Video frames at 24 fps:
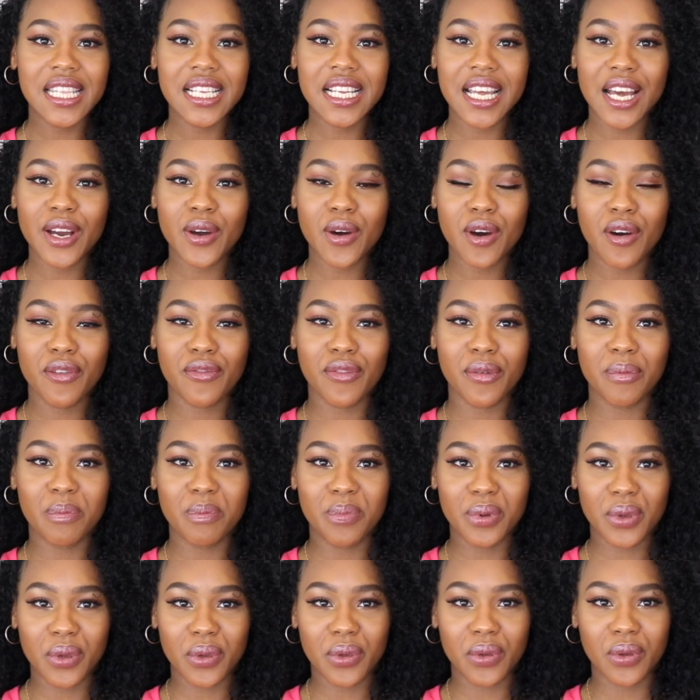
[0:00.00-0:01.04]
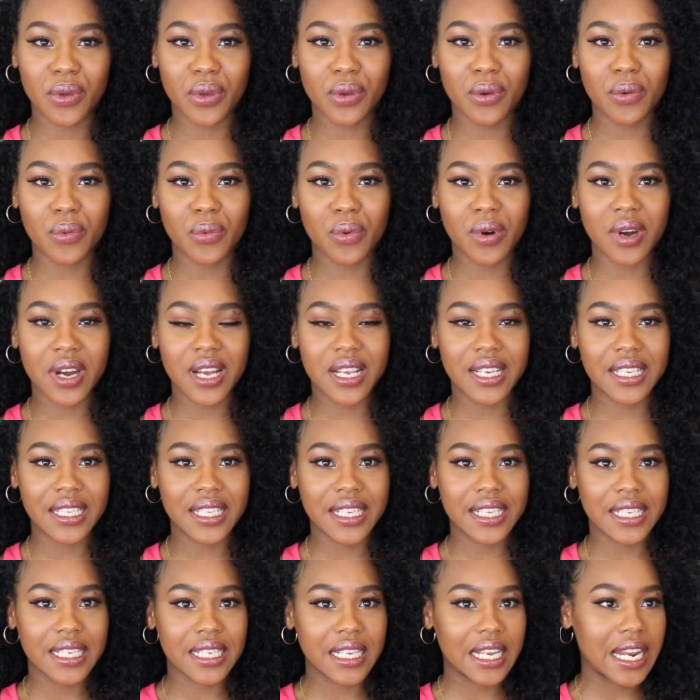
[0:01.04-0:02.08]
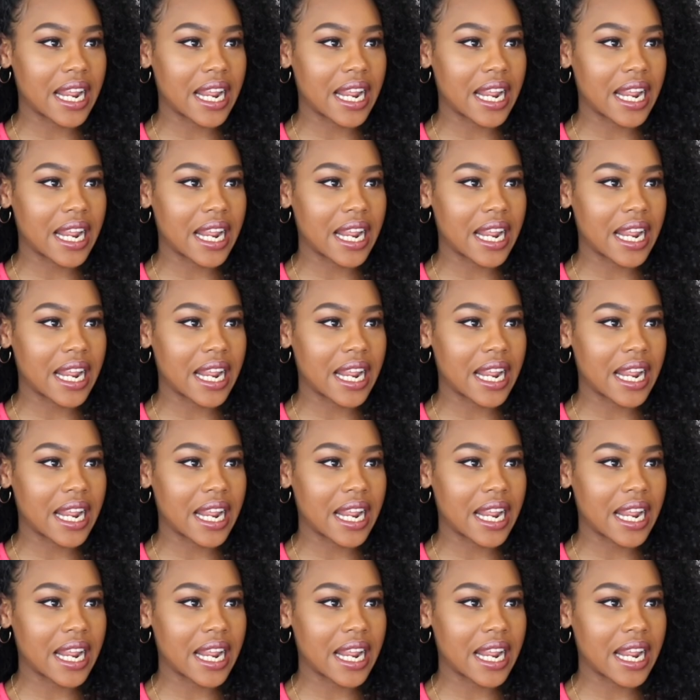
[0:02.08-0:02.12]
thing I got from Boohoo was this